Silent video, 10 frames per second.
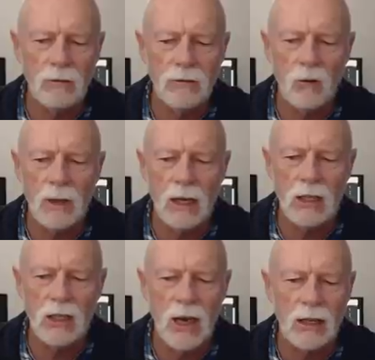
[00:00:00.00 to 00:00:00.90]
informing and
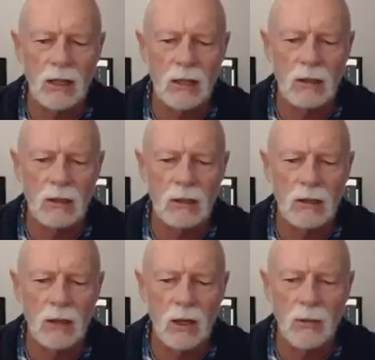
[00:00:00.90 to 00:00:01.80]
educating
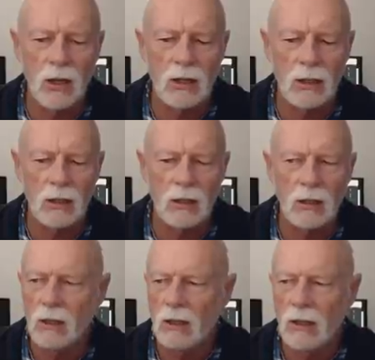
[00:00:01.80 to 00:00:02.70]
the community?
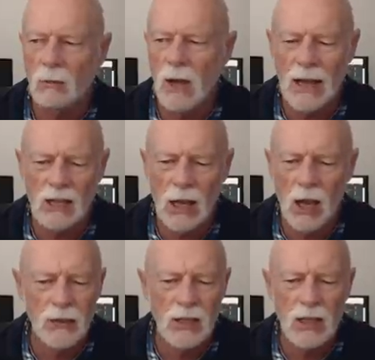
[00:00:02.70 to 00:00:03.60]
Well, how's it?
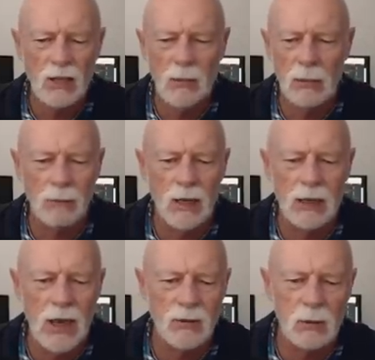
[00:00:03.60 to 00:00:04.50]
This is going to be a pretty
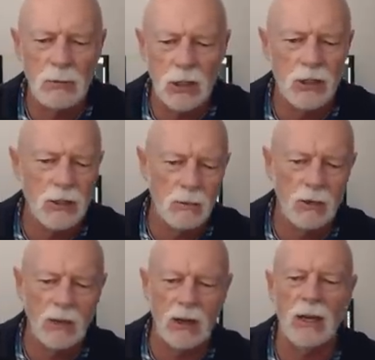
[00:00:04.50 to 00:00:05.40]
damn smick system
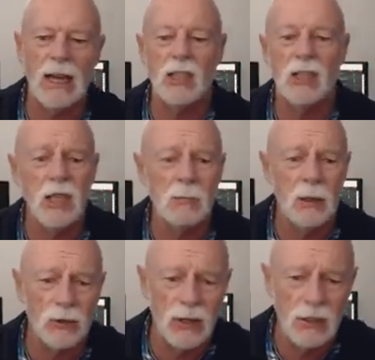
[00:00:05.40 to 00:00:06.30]
if it can actually teach
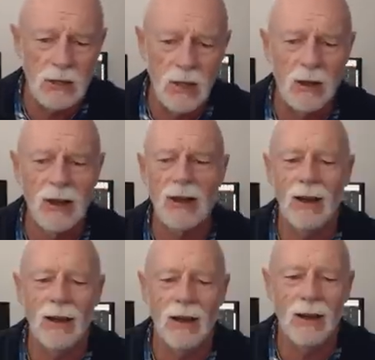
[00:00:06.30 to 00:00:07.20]
people things.
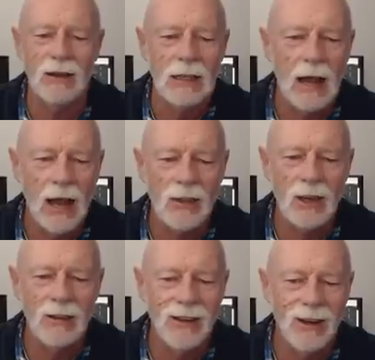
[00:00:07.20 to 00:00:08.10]
And
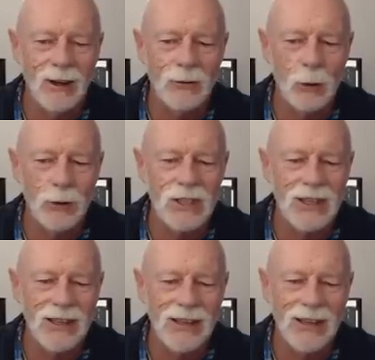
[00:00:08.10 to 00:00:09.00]
then, of course,